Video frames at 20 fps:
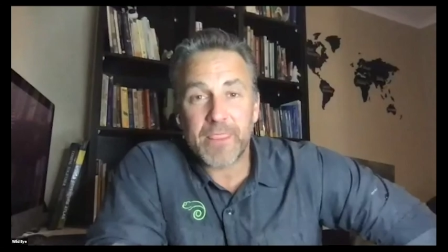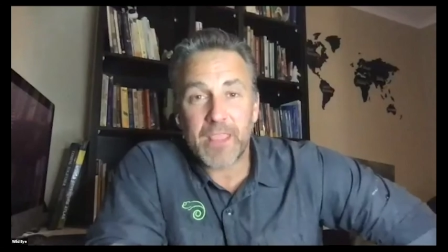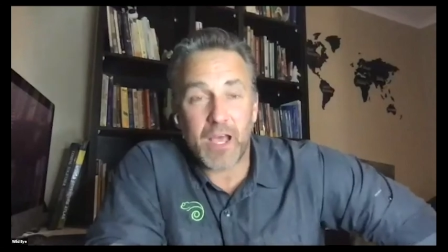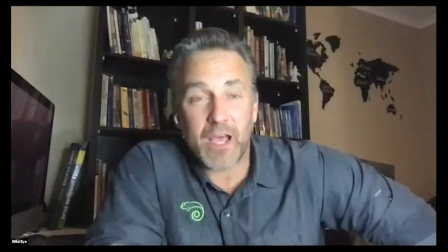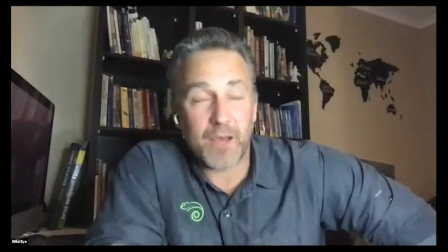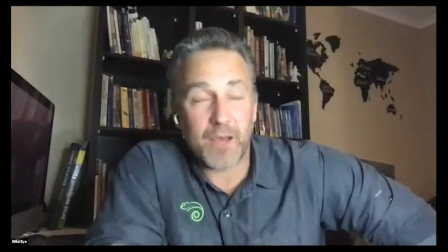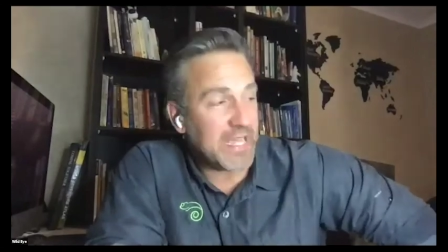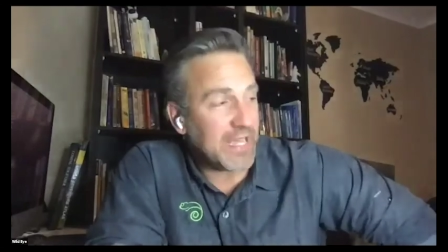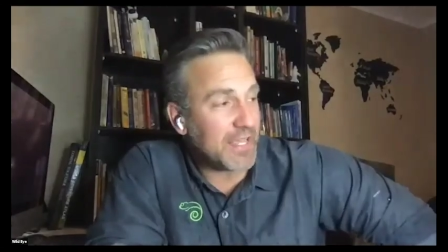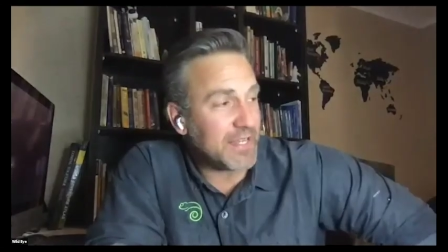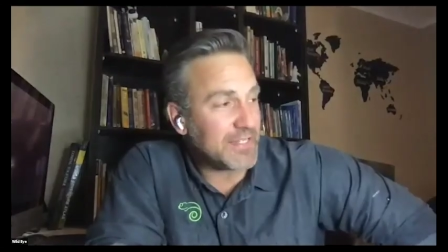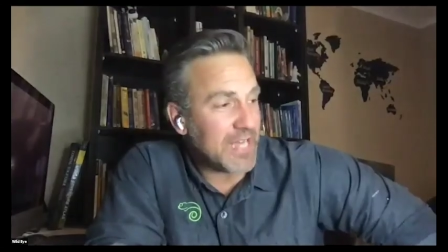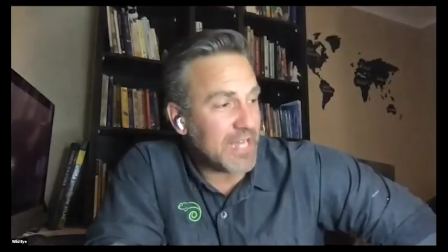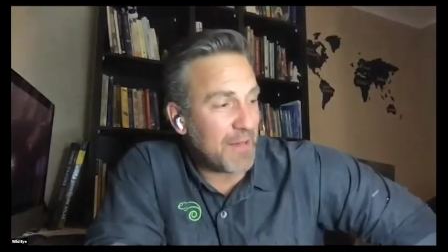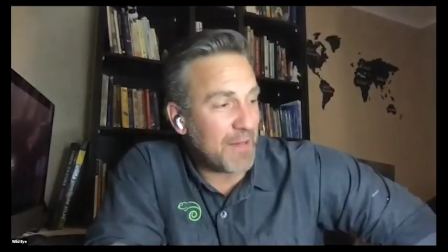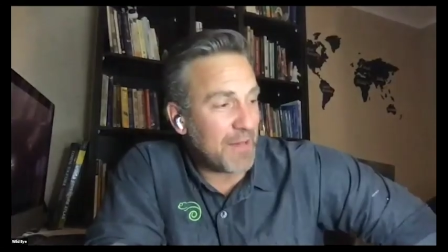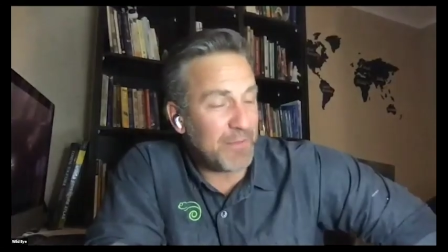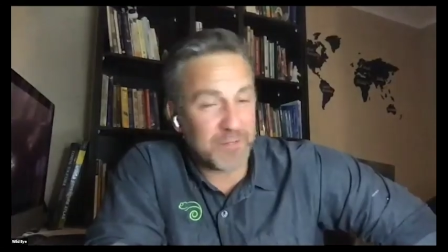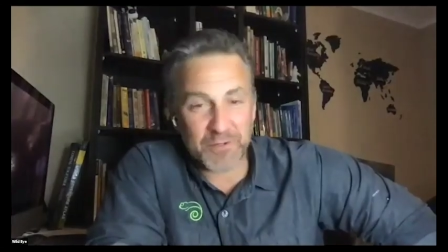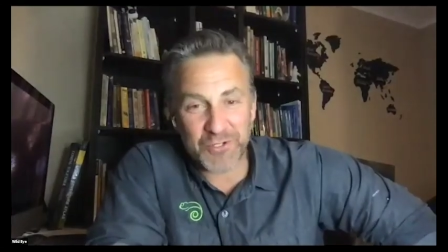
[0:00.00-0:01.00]
I'm taking
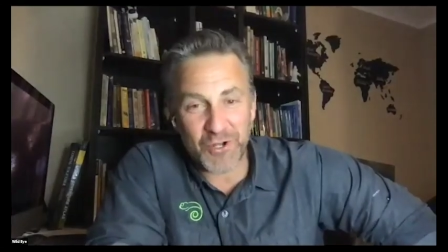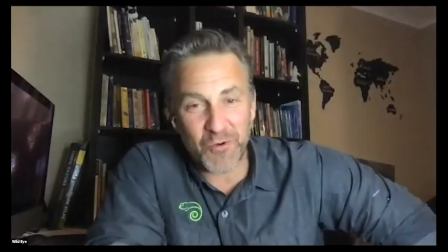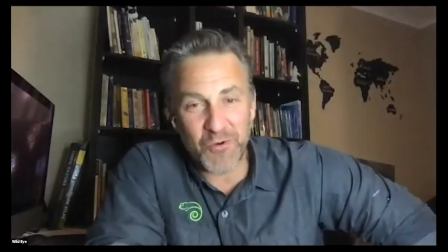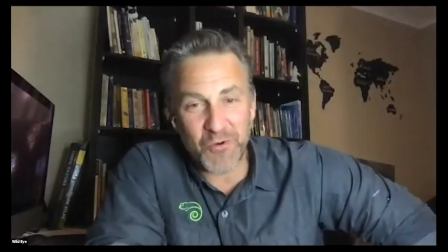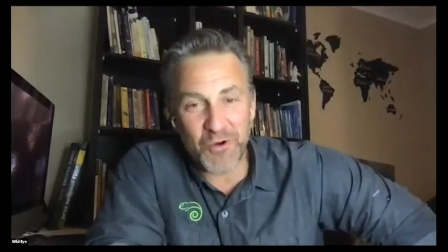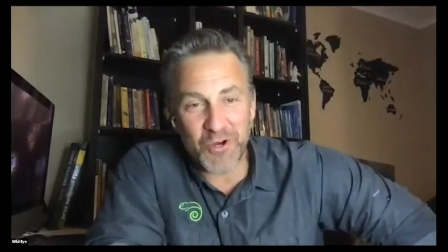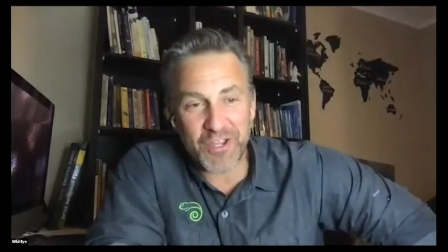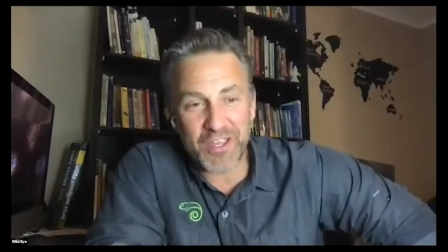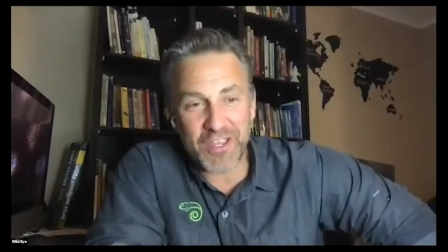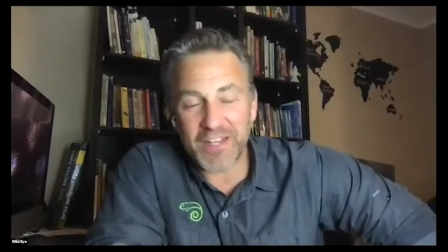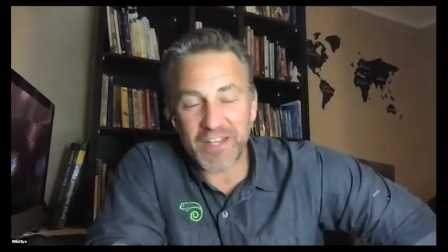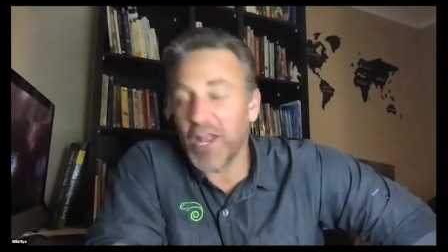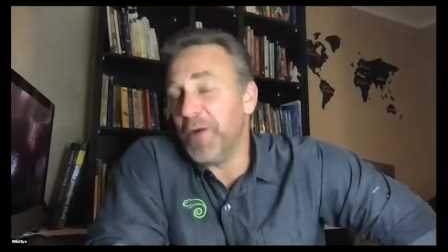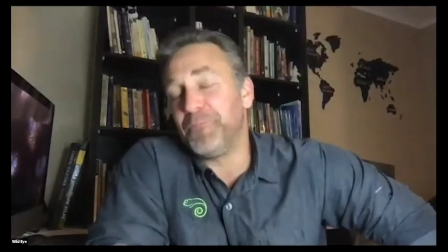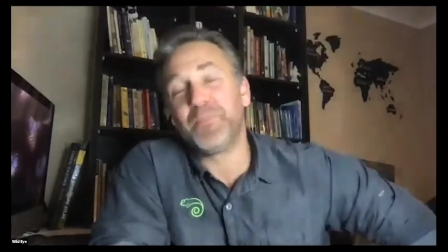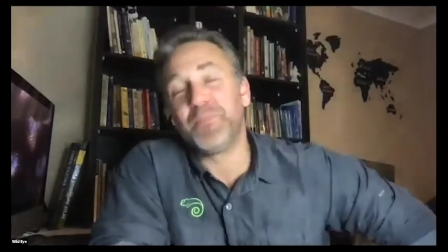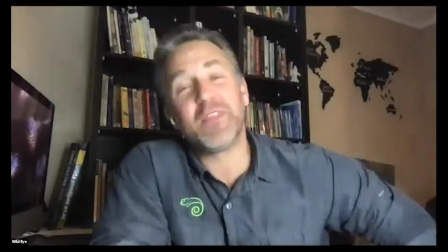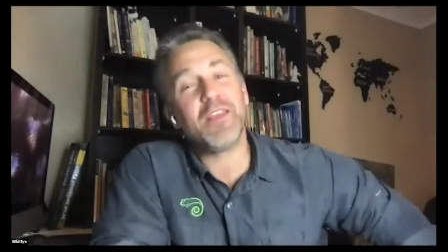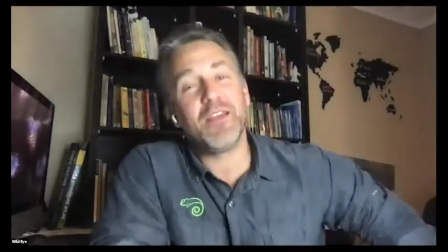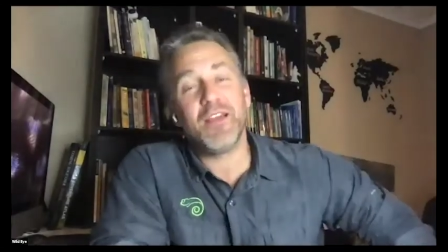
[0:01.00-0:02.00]
tablets, but it's not working. No,
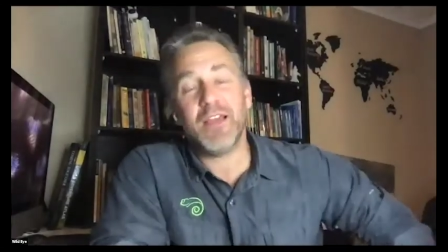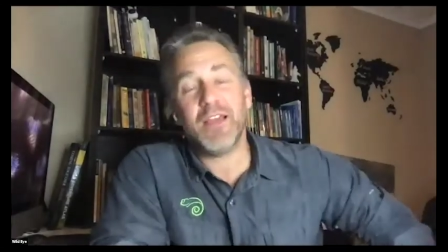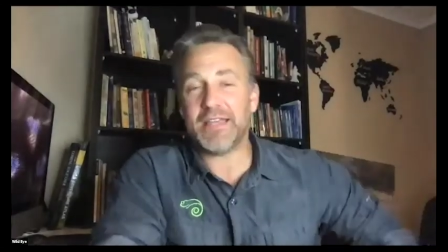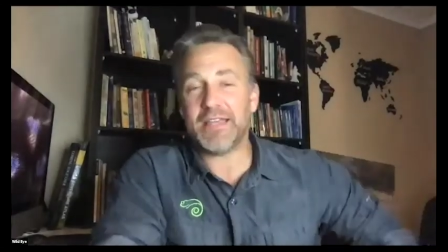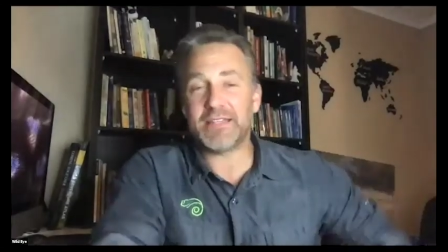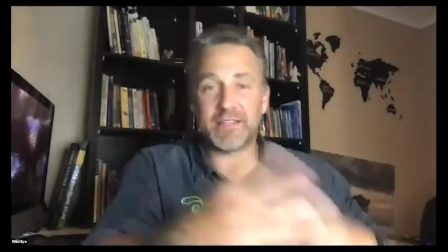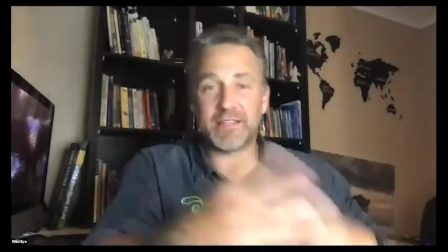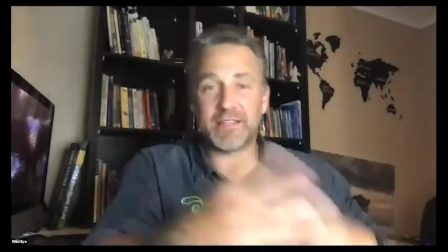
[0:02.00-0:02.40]
it's